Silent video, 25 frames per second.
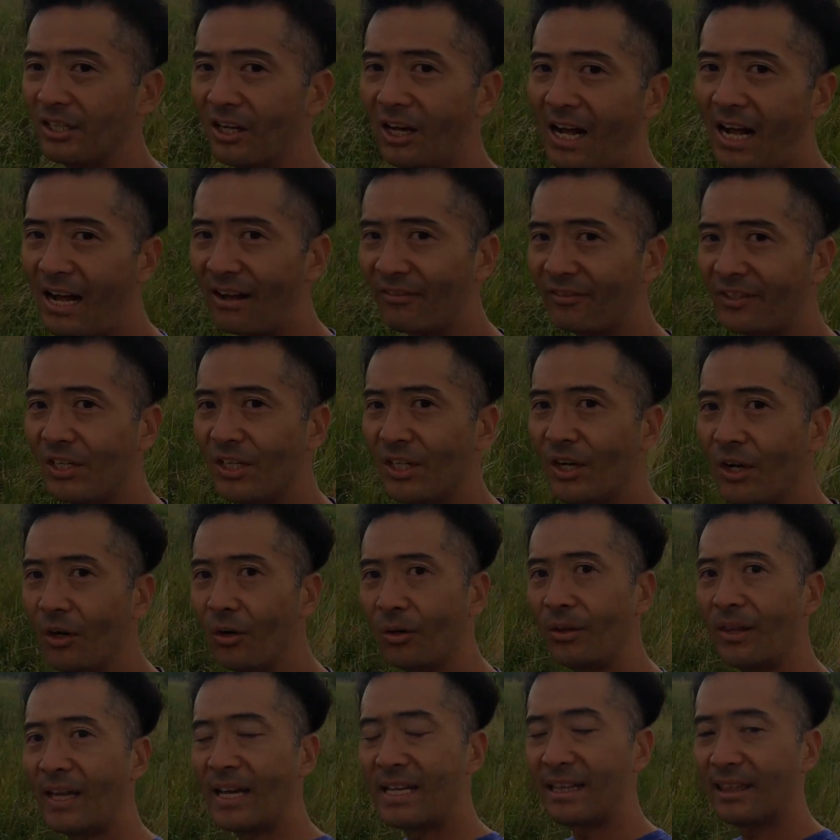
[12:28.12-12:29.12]
you'll have to
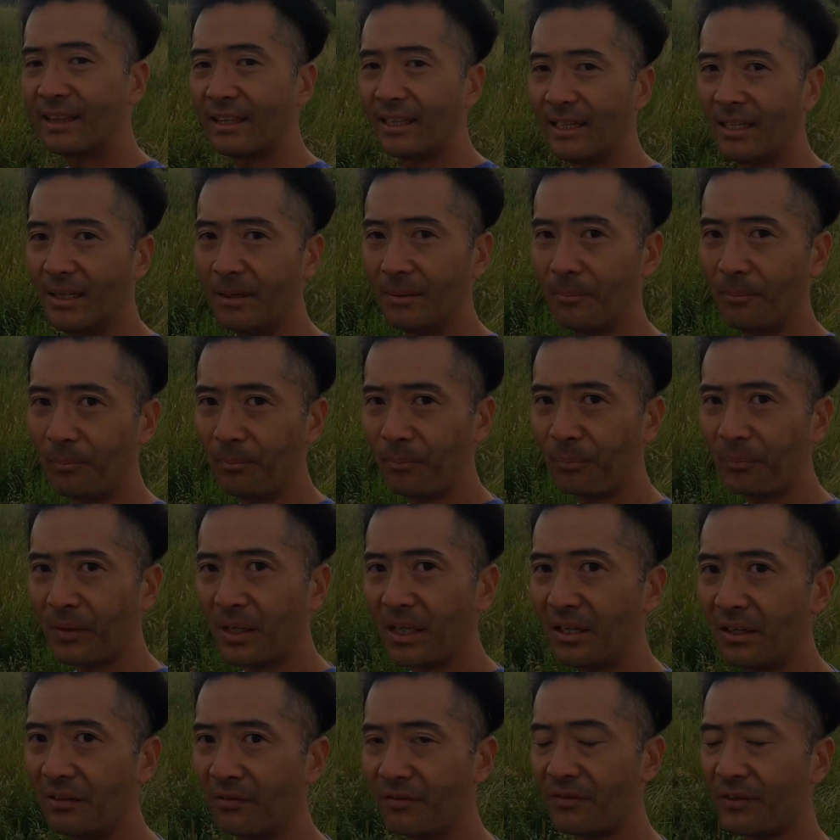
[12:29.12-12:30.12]
know that
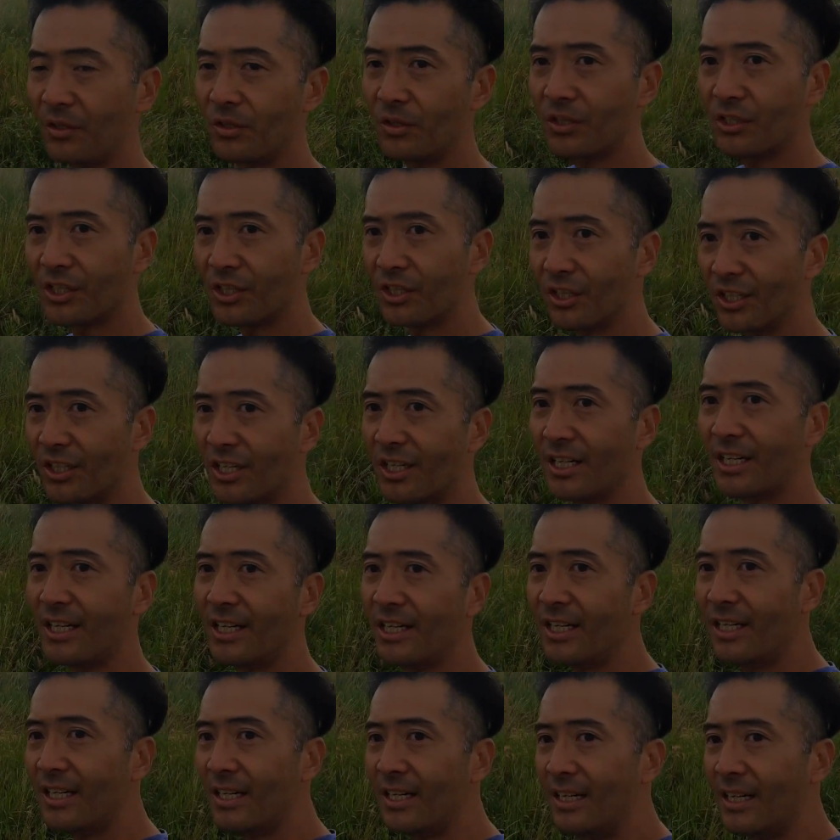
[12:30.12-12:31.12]
in the future,
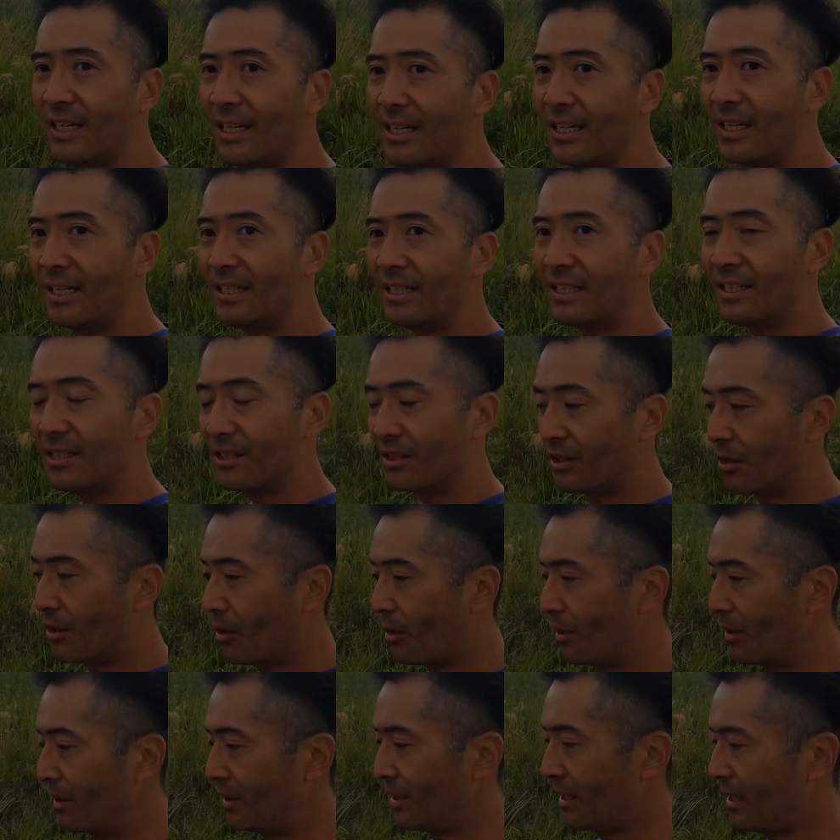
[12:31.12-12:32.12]

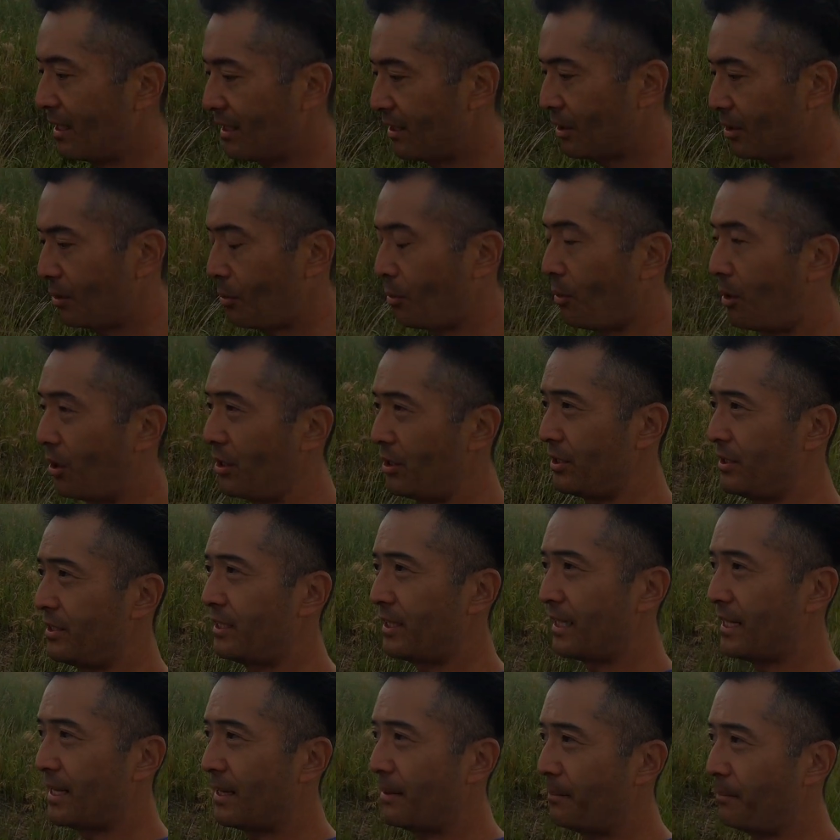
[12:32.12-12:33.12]
going
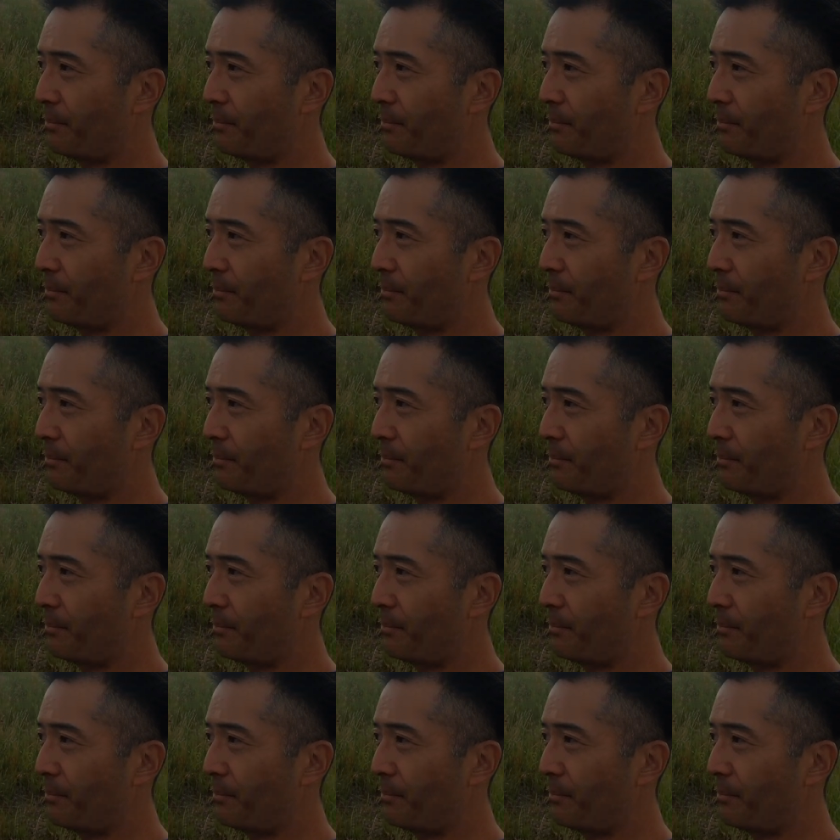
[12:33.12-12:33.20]
towards